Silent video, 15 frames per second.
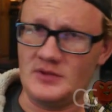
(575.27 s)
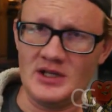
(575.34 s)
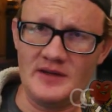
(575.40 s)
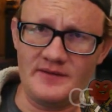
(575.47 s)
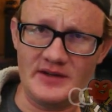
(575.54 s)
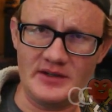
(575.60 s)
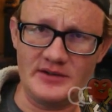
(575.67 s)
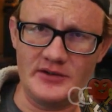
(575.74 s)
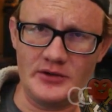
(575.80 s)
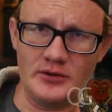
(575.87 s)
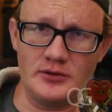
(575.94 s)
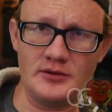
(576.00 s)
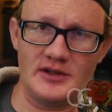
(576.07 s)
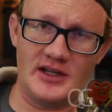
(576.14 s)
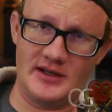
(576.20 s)
If you
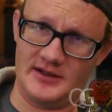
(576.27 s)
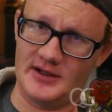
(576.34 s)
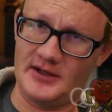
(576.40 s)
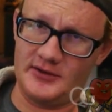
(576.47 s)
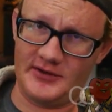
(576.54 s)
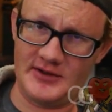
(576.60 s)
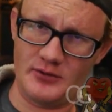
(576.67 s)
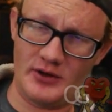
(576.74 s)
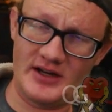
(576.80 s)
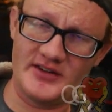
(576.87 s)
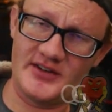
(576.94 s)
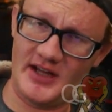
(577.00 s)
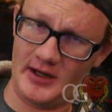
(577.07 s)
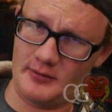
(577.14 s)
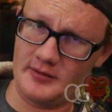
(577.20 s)
do, it does
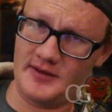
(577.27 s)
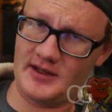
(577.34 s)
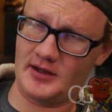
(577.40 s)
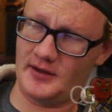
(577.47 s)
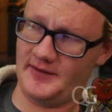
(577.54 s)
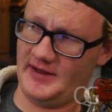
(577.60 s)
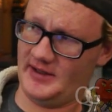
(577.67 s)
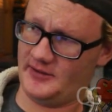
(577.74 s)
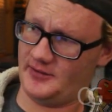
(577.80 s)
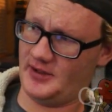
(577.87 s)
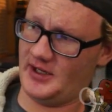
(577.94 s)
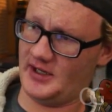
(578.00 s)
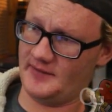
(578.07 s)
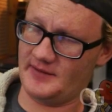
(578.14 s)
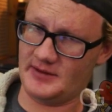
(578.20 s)
erase everything on that
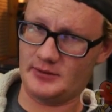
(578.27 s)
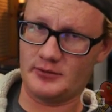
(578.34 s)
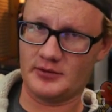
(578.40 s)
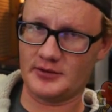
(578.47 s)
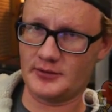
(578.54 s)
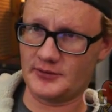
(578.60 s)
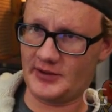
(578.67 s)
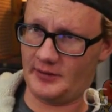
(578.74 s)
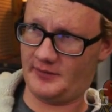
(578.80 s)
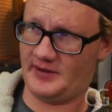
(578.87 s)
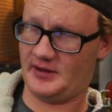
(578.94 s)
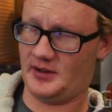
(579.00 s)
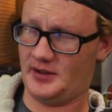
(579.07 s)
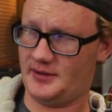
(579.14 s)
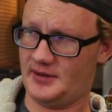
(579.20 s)
drive and you will lose
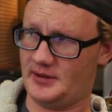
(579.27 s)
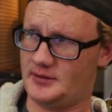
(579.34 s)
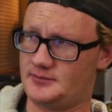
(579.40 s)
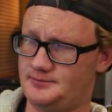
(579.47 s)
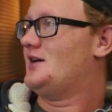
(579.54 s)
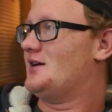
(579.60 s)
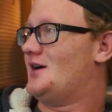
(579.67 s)
everything on there.